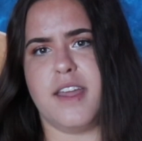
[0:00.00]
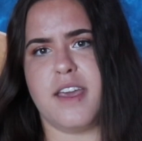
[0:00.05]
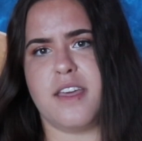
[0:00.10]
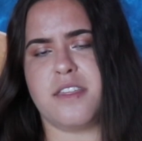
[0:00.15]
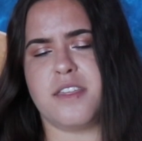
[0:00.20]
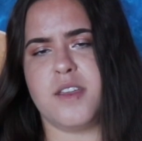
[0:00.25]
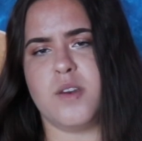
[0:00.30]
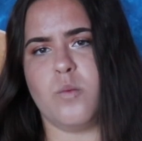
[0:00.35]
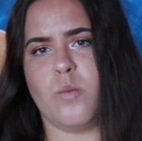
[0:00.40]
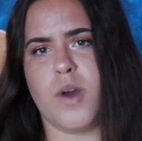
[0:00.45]

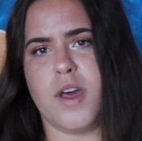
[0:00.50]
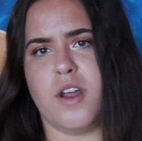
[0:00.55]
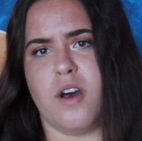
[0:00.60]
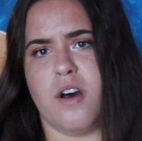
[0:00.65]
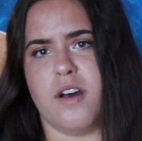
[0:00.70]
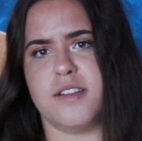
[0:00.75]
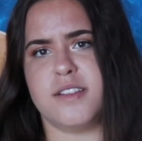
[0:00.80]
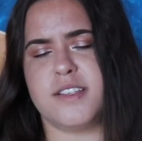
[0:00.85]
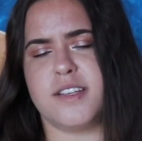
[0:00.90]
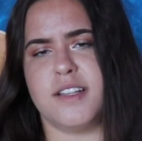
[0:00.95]
Nathan went
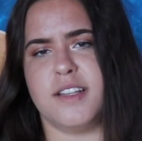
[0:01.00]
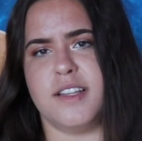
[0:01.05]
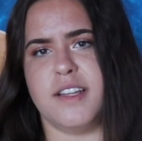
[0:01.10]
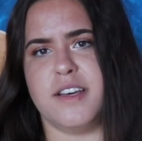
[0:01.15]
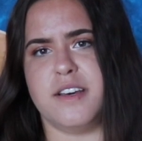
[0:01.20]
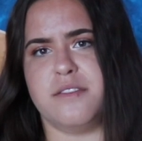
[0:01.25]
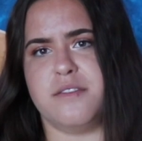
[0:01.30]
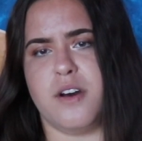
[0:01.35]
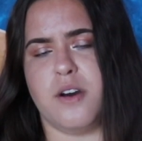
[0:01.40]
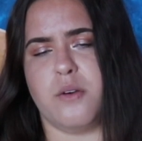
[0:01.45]
on to
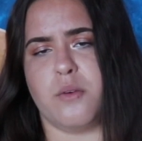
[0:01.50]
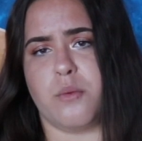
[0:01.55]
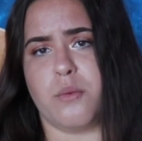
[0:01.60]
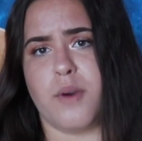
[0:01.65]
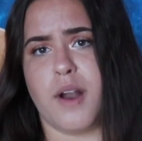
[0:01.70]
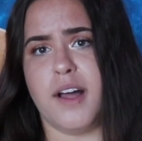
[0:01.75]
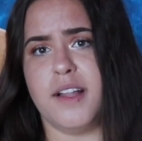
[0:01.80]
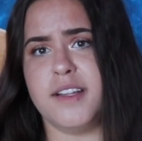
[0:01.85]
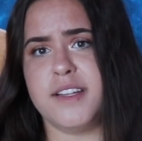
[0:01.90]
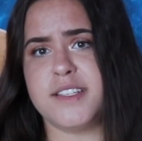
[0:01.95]
live a
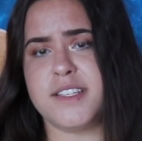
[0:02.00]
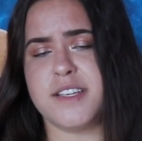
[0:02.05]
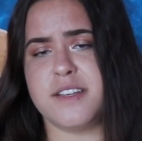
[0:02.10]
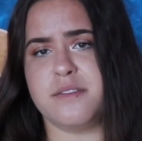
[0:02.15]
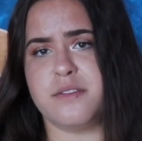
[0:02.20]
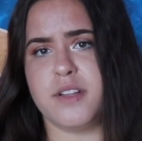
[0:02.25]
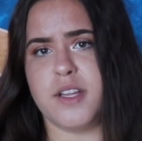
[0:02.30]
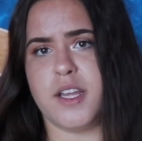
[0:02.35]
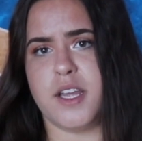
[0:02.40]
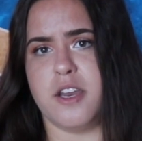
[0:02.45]

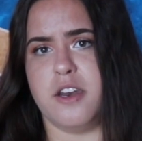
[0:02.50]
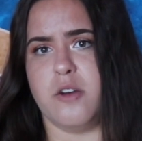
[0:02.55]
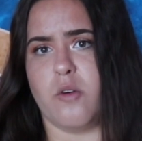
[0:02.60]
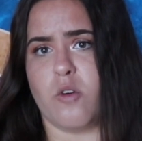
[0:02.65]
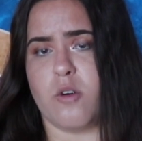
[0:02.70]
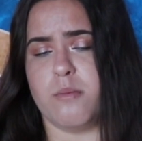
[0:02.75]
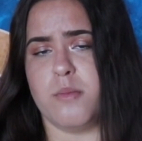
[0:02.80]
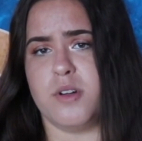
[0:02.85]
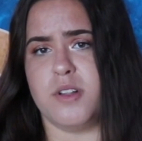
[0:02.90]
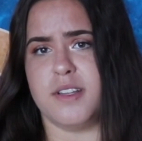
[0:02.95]
relatively
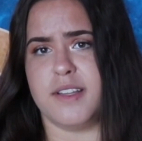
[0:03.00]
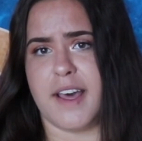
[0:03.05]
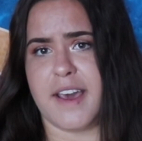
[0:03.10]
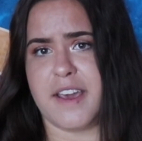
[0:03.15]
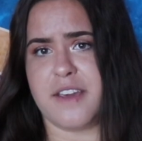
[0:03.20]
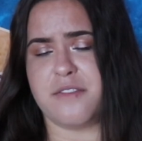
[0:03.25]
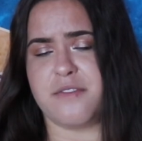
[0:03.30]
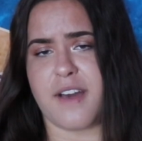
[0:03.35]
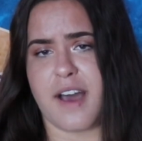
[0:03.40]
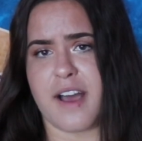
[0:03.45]
normal
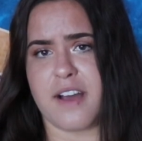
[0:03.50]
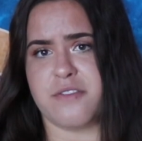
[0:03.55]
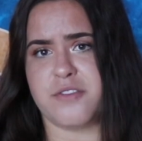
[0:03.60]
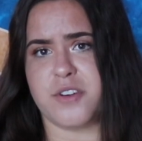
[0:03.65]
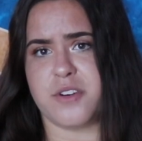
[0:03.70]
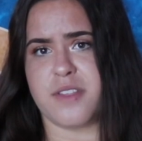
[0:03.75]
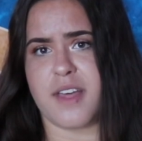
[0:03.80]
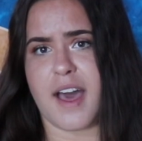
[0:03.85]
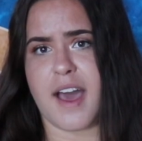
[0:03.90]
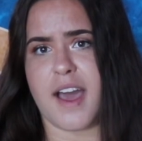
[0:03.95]
life
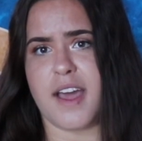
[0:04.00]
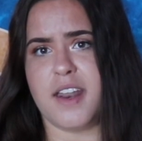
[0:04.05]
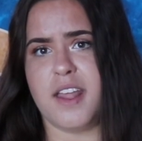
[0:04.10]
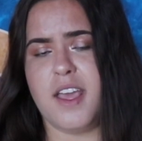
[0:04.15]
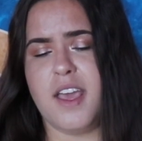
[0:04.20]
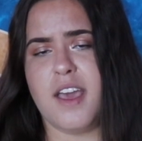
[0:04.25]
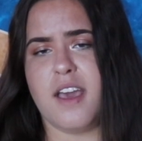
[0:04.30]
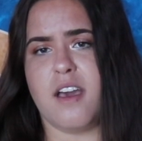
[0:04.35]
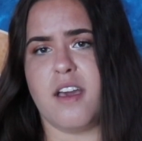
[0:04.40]
after that.